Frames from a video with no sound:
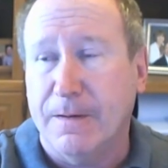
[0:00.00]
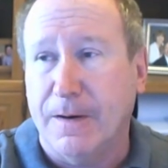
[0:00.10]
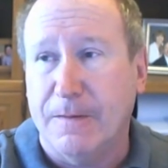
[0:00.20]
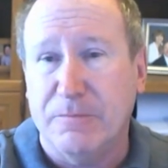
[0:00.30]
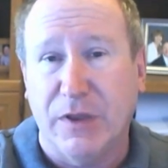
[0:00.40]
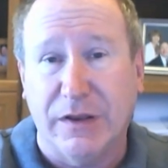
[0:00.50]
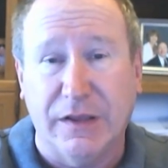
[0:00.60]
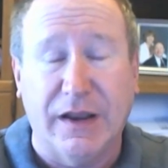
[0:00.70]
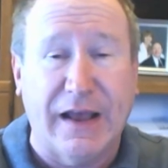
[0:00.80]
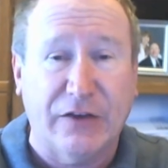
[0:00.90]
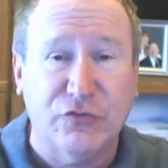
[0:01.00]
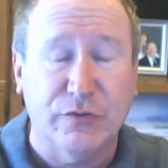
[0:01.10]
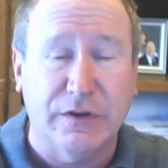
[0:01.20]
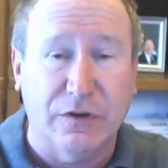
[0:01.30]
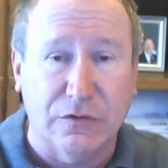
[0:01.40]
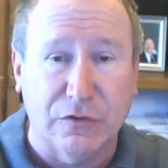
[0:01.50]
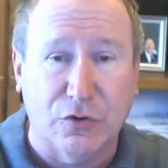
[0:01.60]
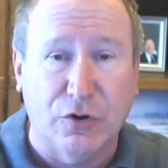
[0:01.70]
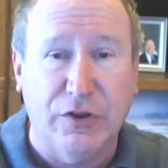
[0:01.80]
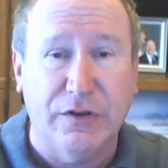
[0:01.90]
and actually
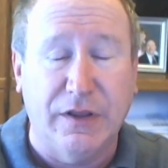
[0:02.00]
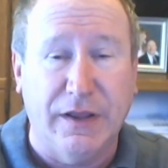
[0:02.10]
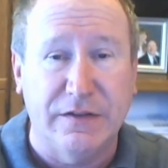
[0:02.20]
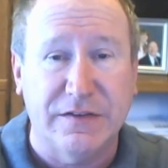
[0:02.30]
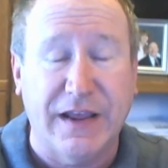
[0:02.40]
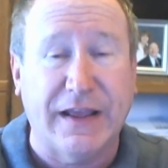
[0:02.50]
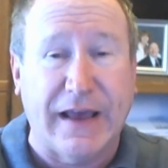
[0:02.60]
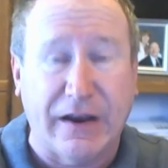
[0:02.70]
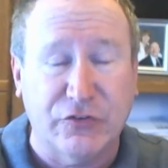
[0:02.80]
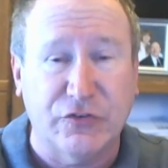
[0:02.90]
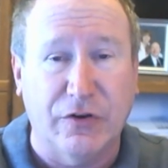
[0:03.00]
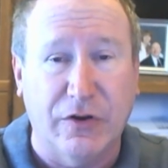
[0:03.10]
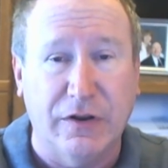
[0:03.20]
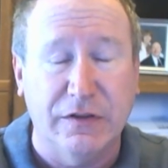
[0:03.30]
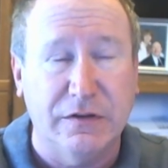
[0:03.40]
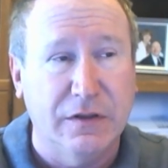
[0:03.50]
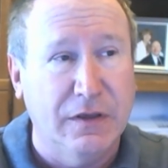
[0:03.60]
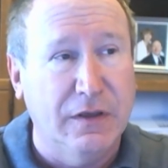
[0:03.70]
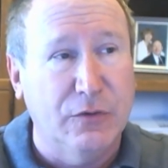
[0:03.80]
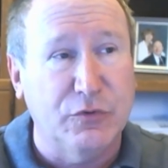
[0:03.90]
alert it and take action on it,
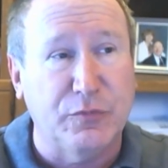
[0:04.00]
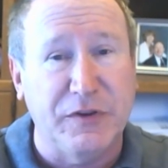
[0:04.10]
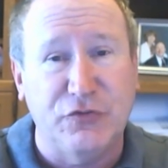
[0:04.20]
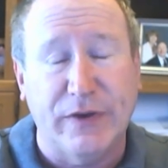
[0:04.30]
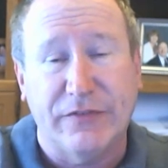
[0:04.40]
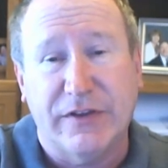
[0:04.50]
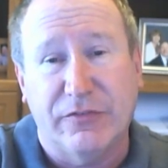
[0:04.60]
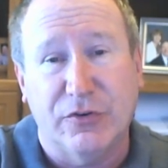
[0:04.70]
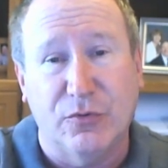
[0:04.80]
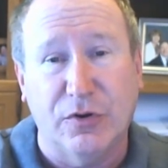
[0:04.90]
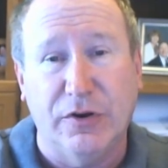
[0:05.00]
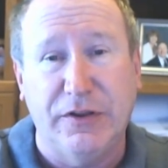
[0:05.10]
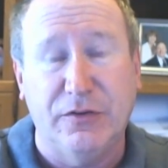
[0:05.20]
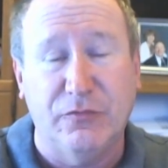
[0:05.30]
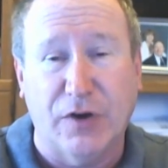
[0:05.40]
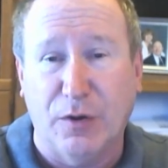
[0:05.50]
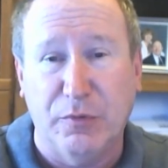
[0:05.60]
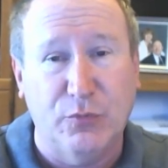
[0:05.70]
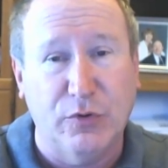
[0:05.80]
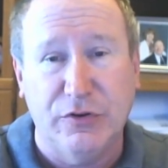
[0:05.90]
which means you have to have an alerting
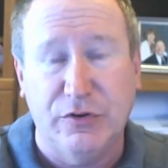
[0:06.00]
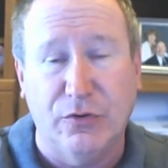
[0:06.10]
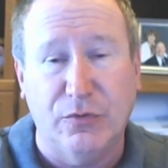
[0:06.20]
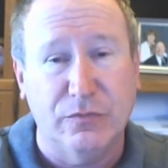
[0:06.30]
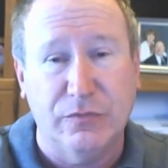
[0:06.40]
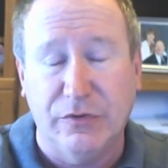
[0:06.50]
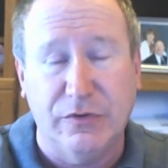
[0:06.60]
environment where you have